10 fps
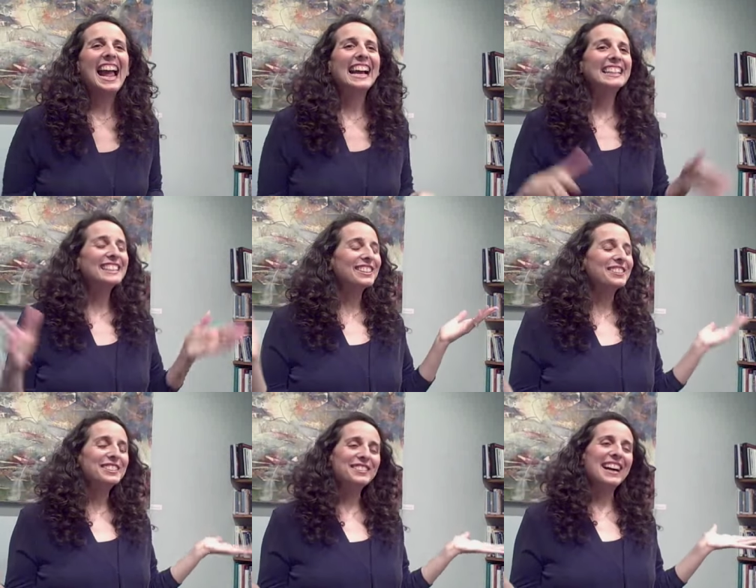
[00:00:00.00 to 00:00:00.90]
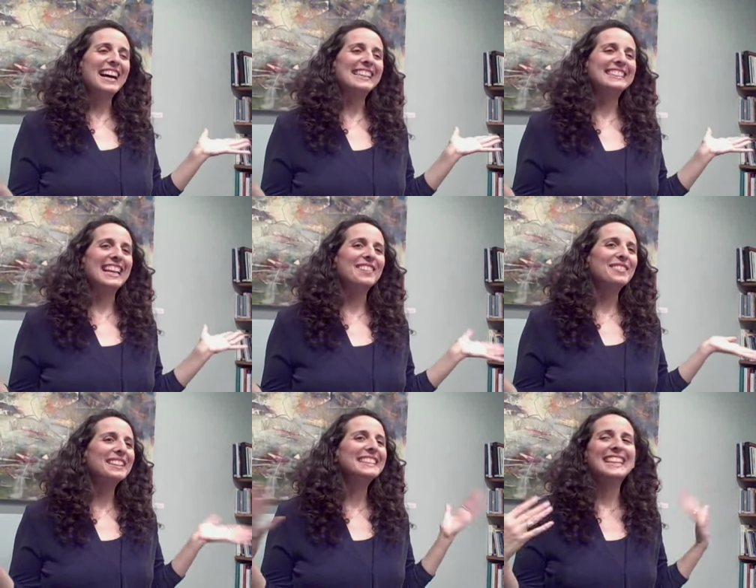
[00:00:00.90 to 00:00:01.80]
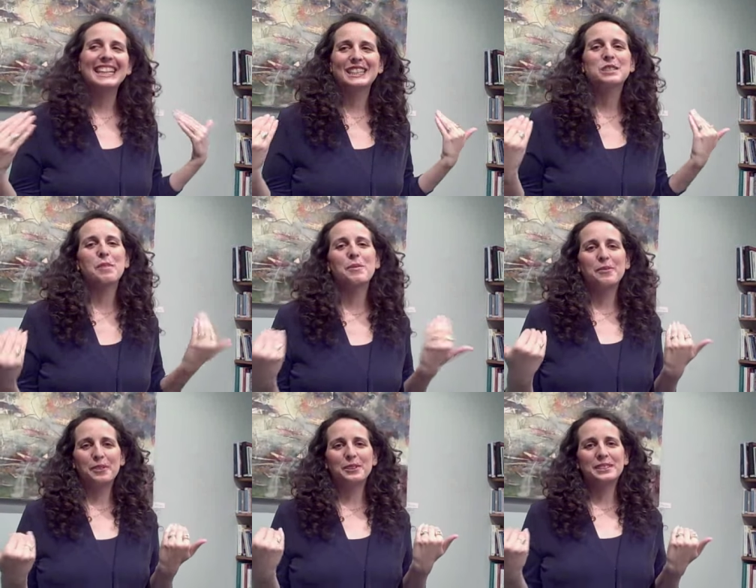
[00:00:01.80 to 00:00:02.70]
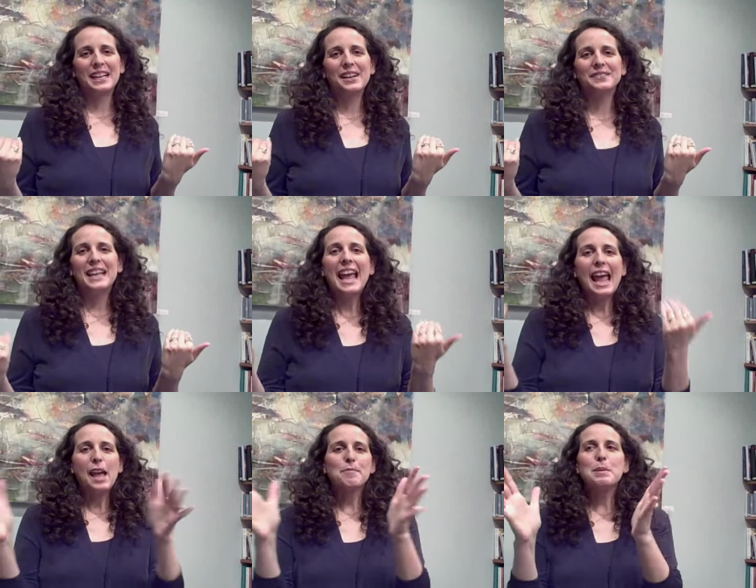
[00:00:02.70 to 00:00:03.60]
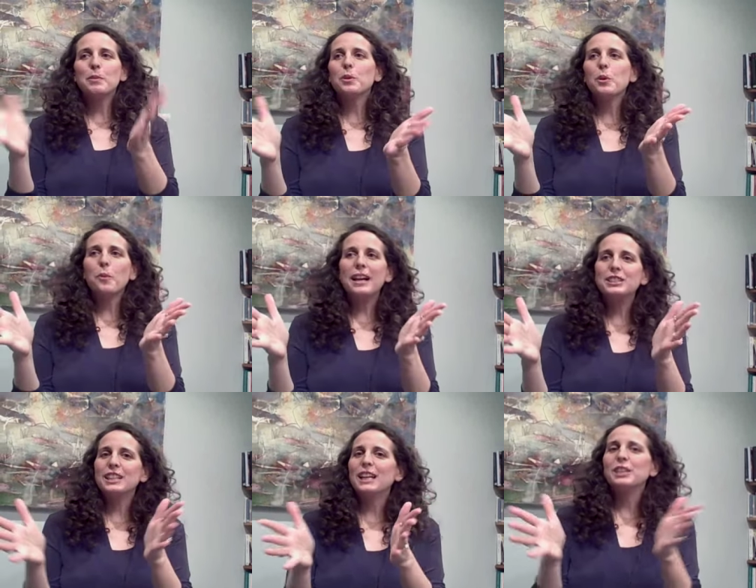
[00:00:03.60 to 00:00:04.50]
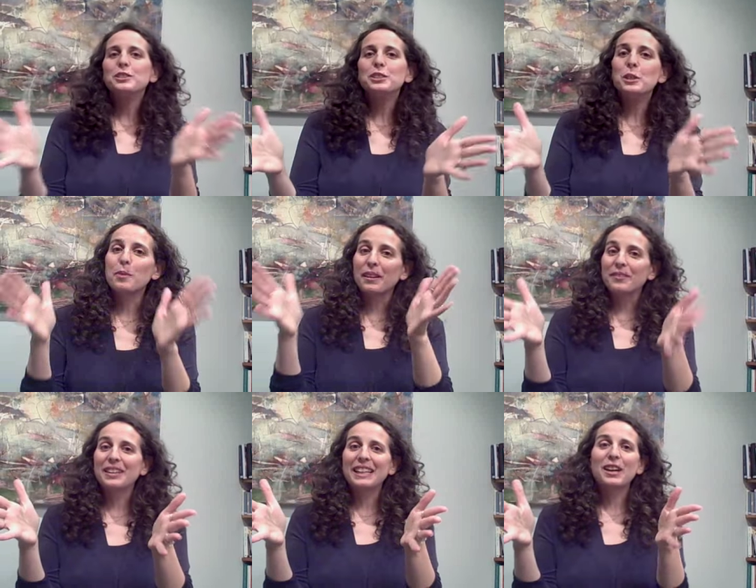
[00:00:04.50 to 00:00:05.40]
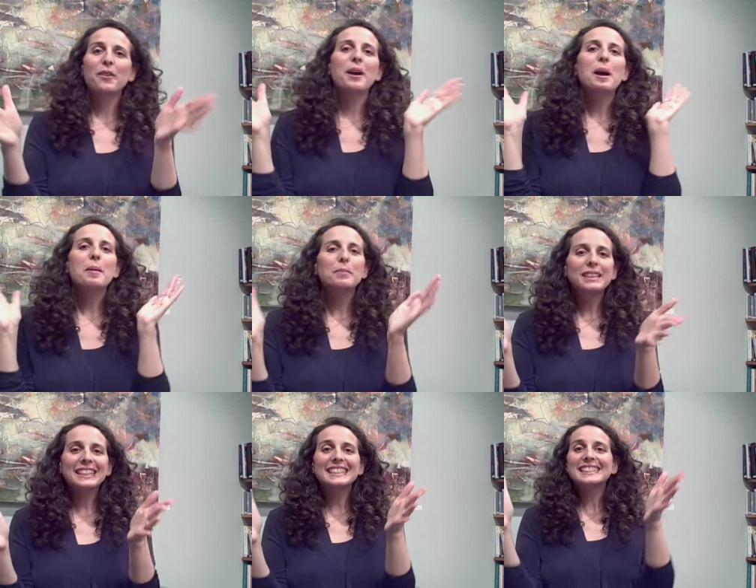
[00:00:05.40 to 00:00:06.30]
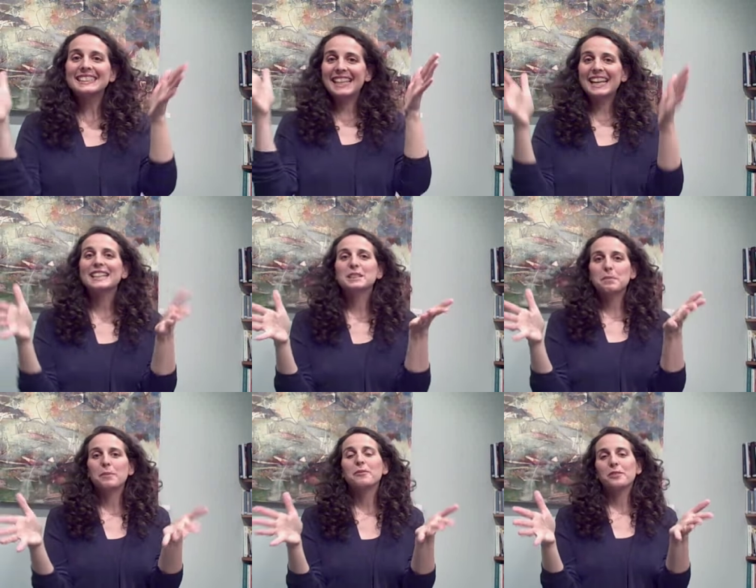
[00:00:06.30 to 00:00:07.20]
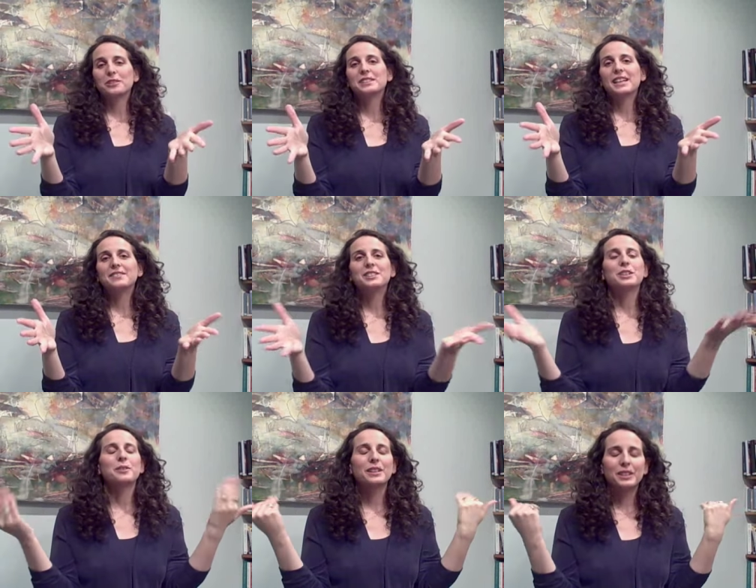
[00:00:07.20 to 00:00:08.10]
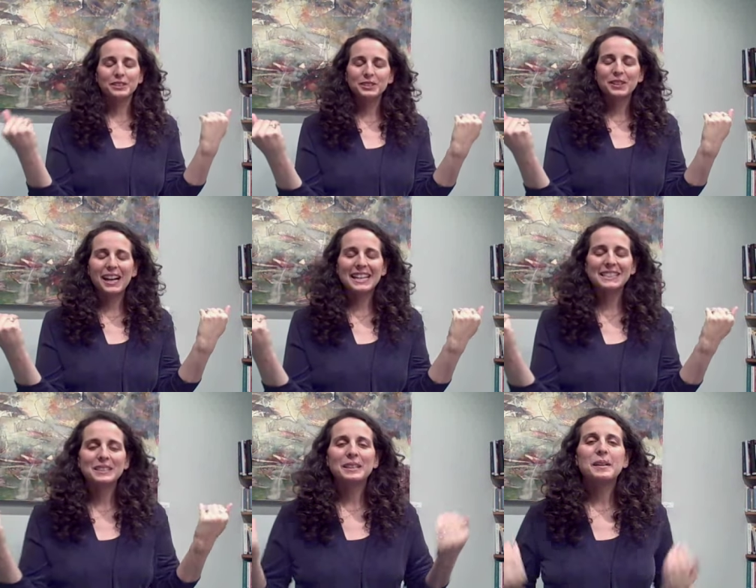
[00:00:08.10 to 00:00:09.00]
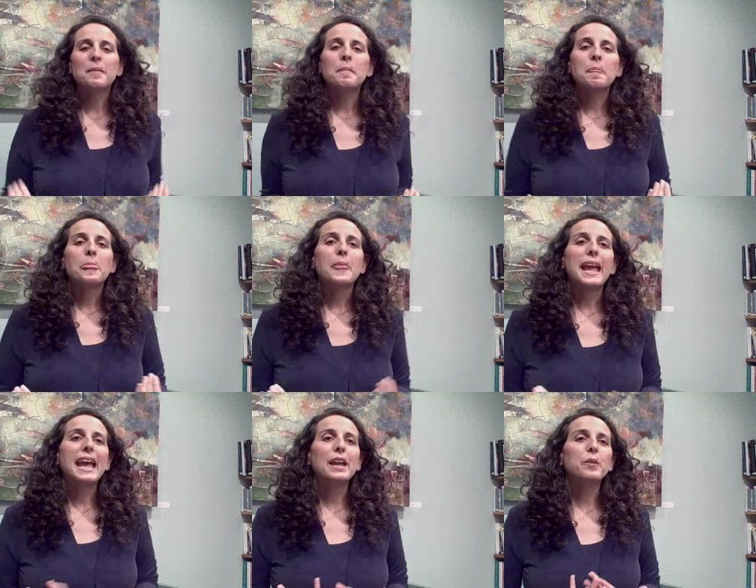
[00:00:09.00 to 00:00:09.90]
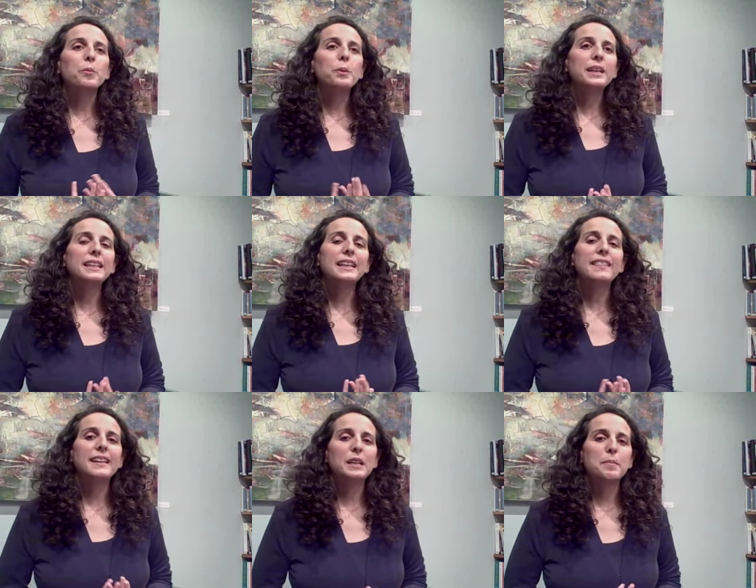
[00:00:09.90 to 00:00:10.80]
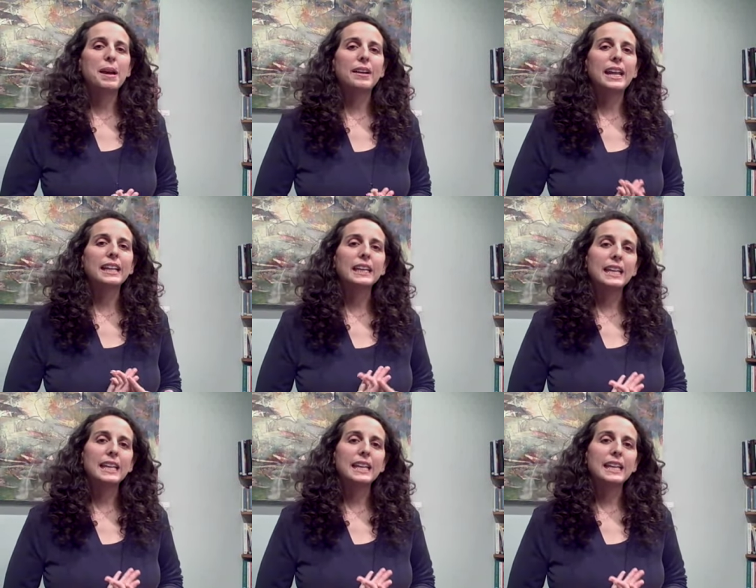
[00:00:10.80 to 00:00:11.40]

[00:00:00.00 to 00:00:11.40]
and close your eyes and really take this moment for yourselves. And people who are watching on YouTube or on the video, please take this moment for yourself too, and close your eyes and really think about and